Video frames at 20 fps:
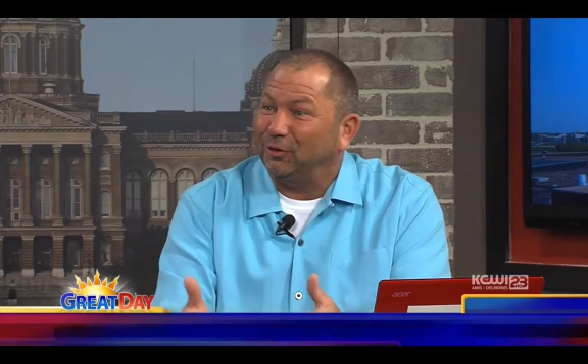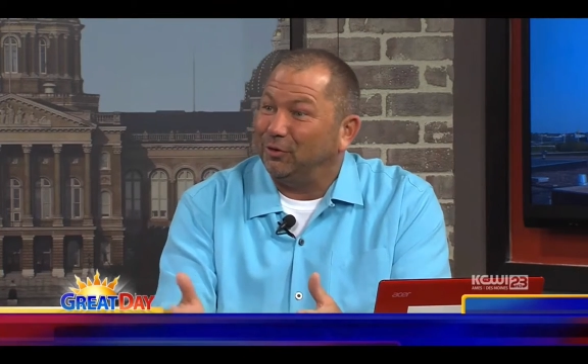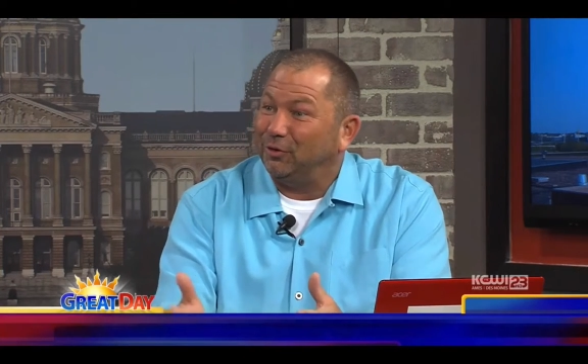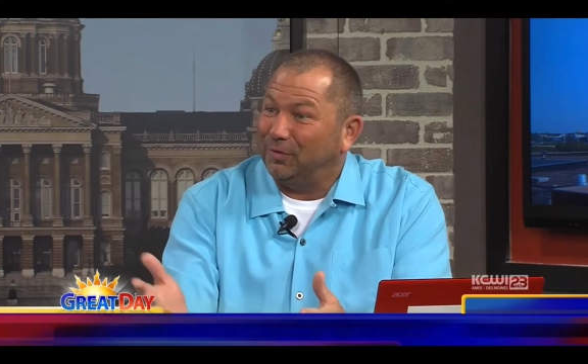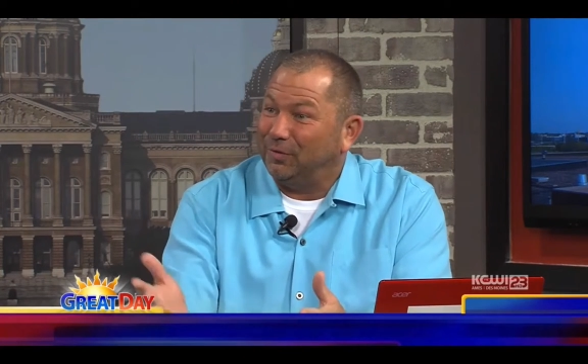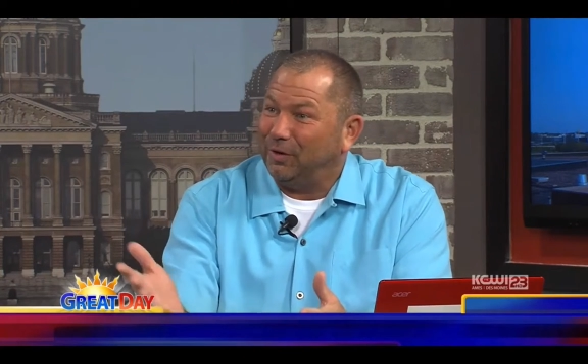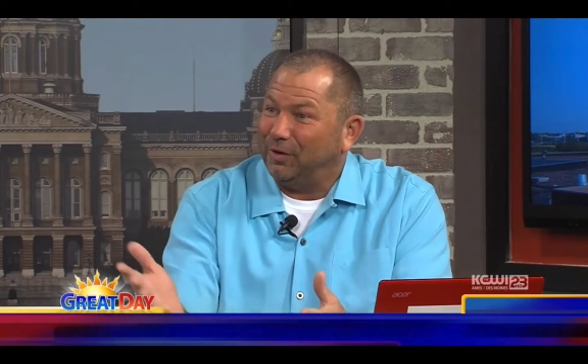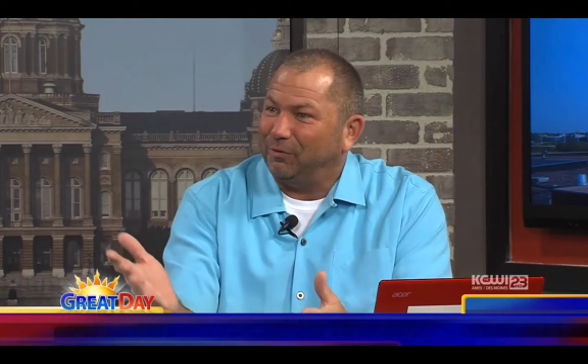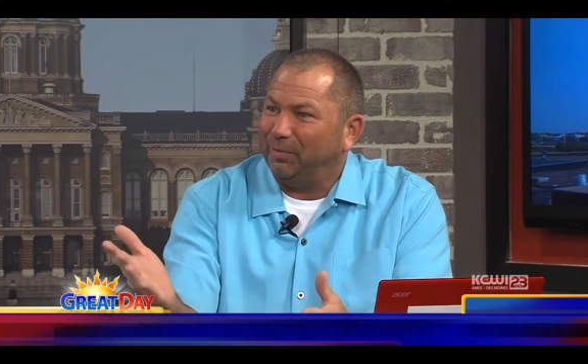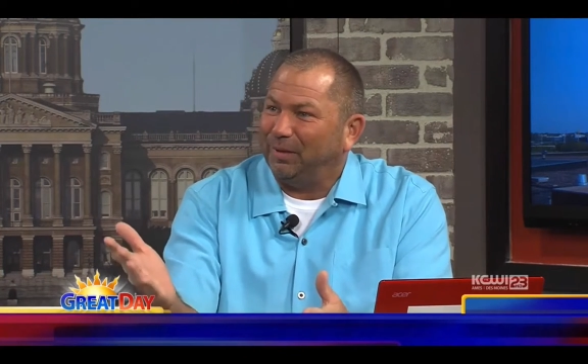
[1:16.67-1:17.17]
or
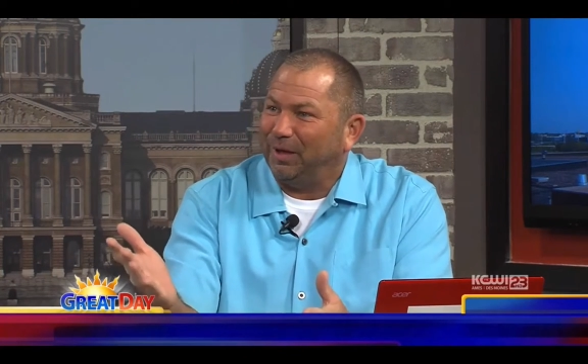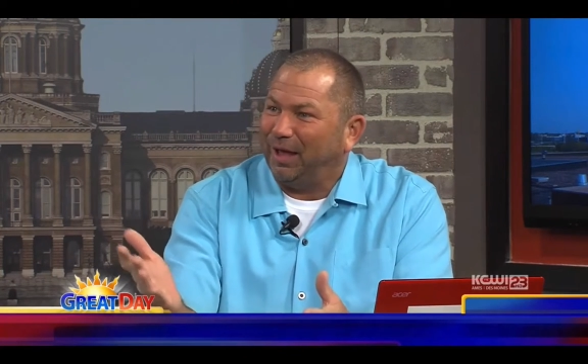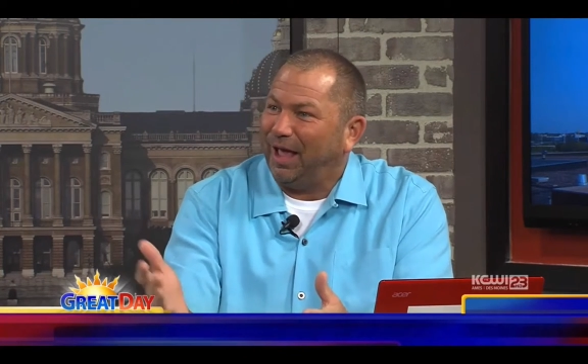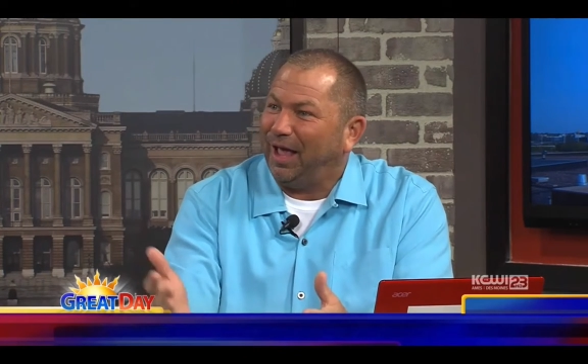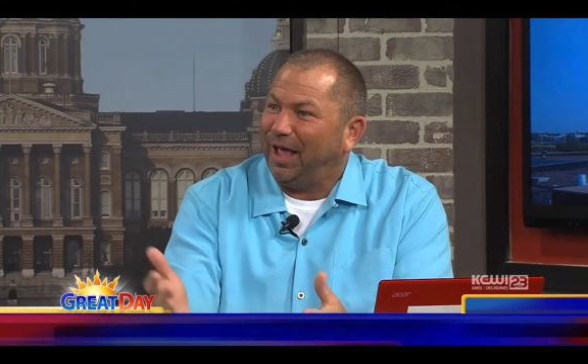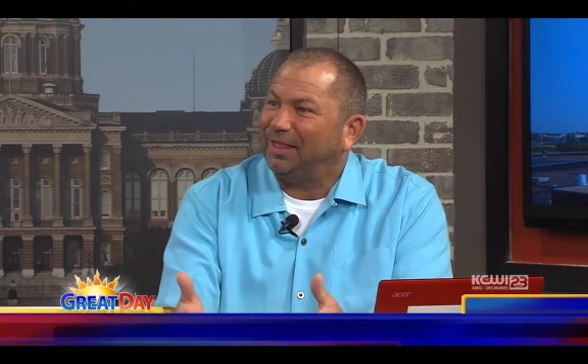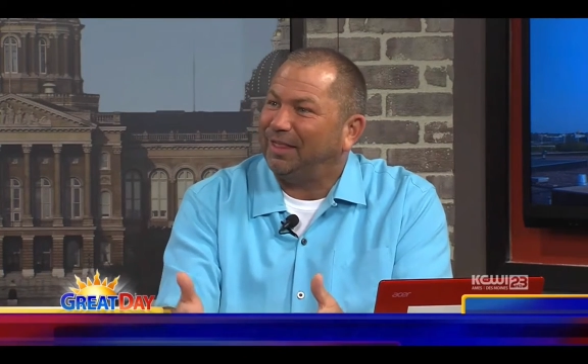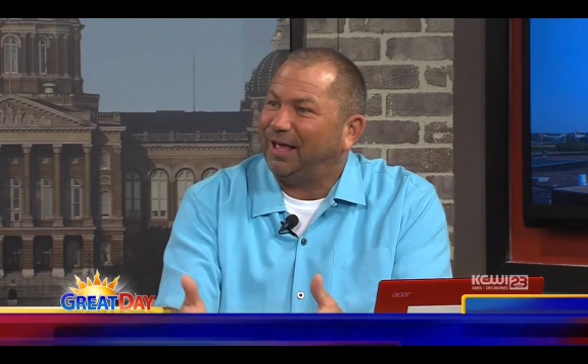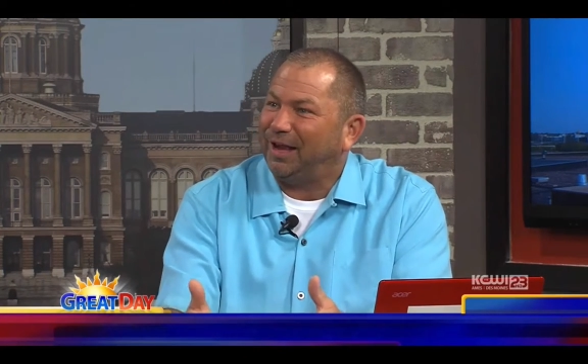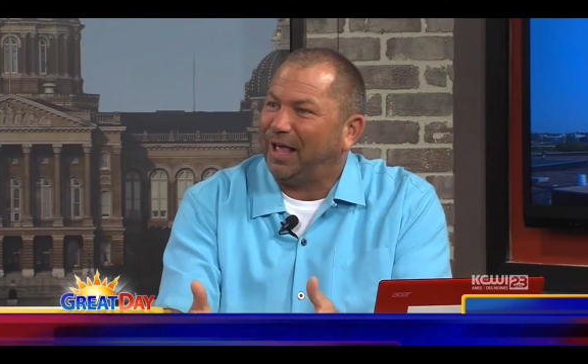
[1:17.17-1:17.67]
you've never
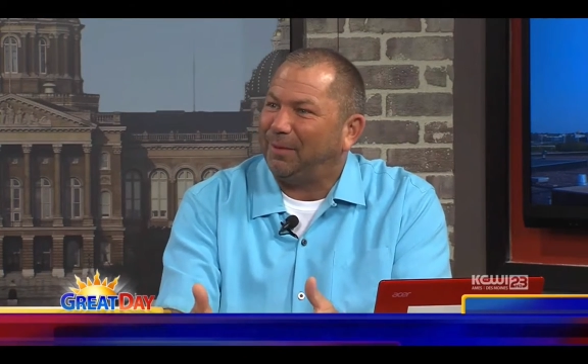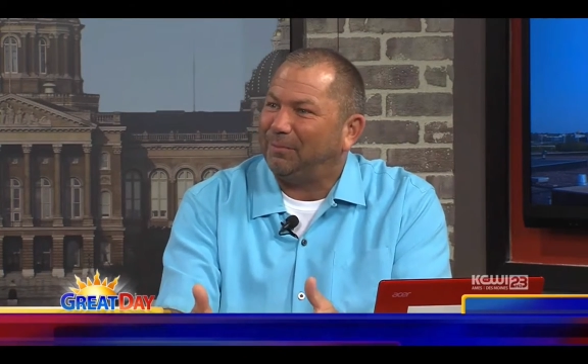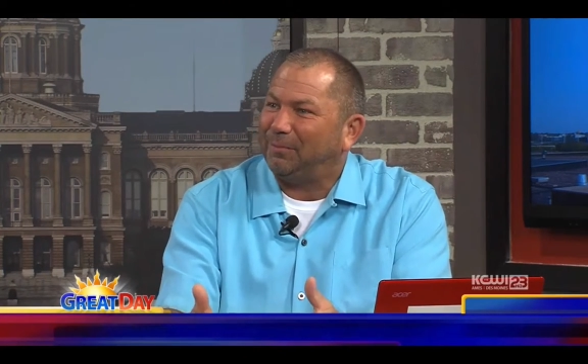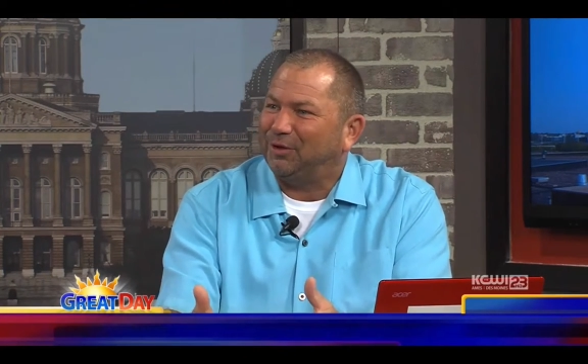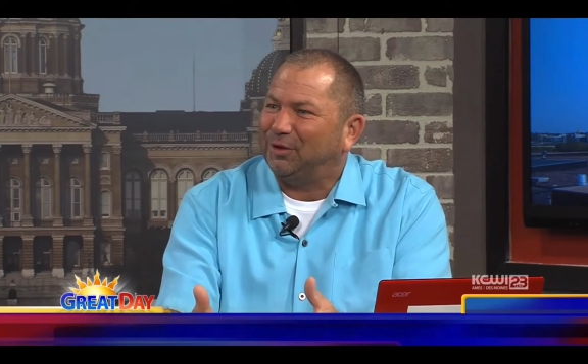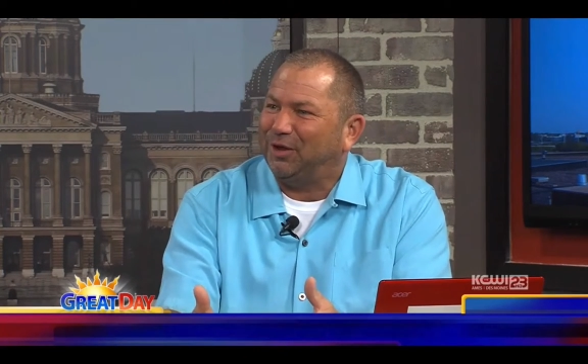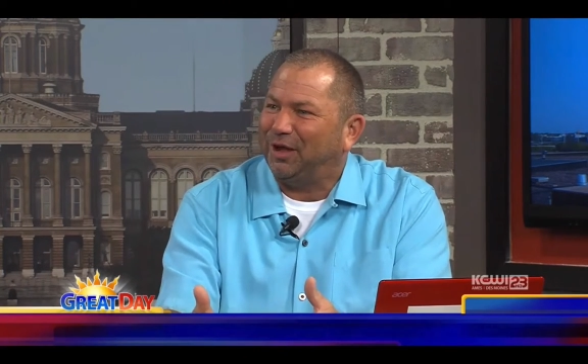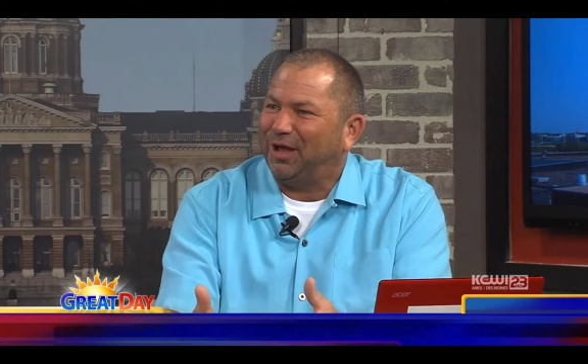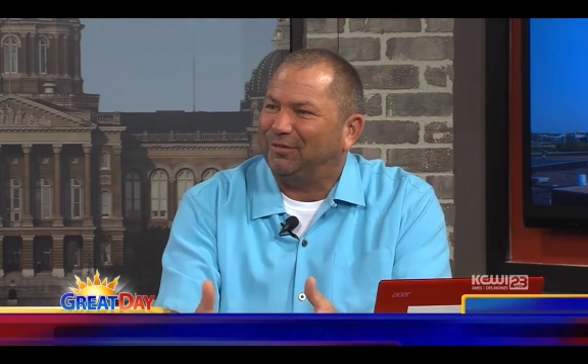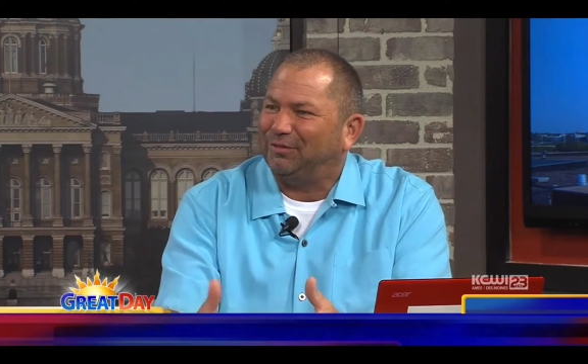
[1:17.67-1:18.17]
had that
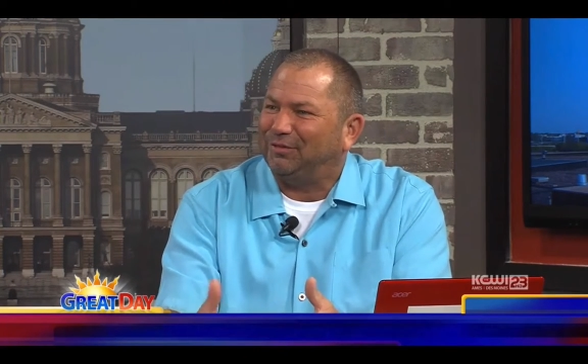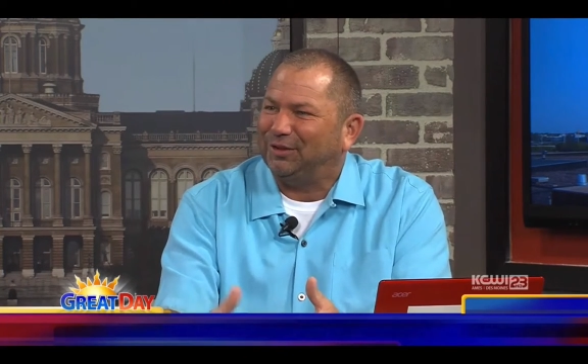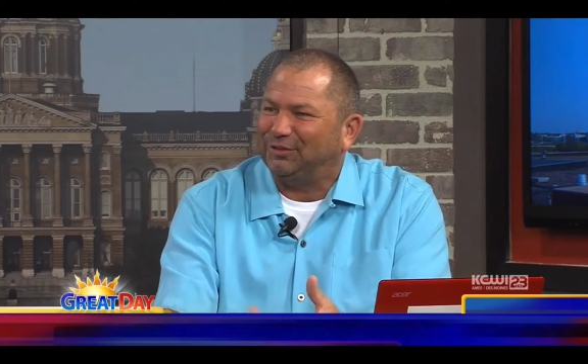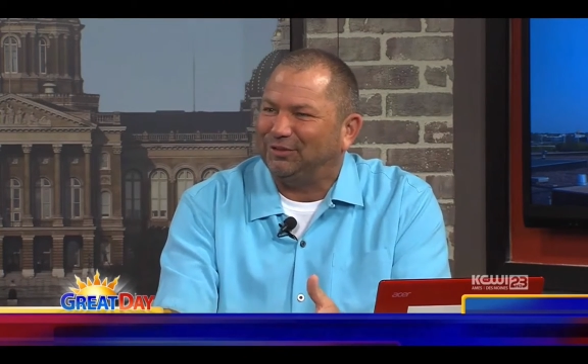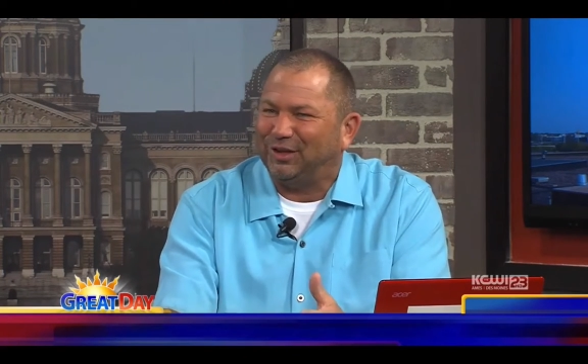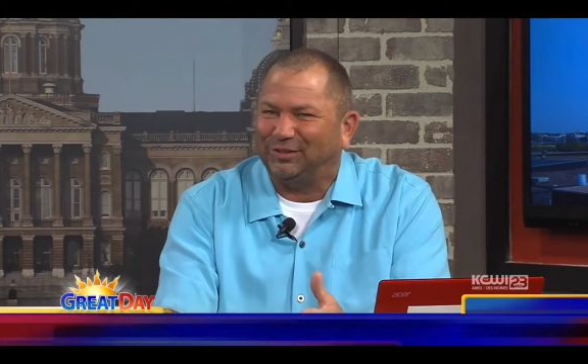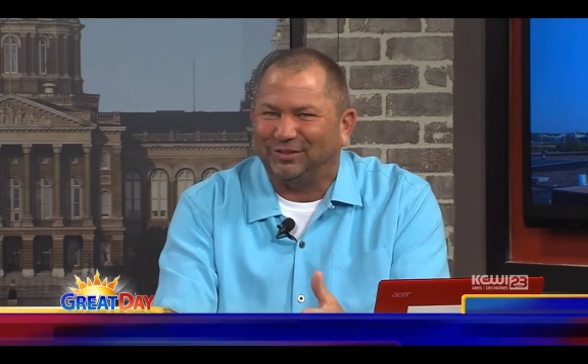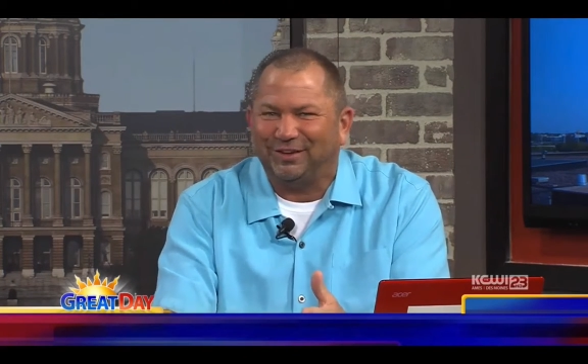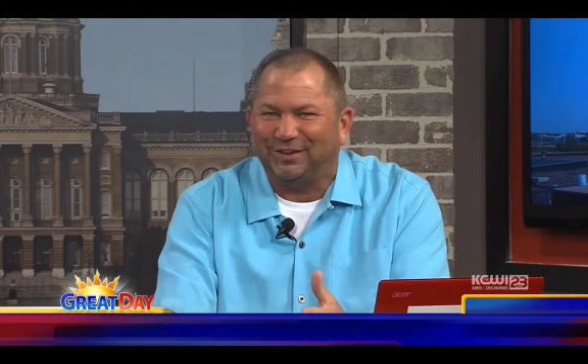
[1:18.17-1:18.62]
happen to you, have you, Jason?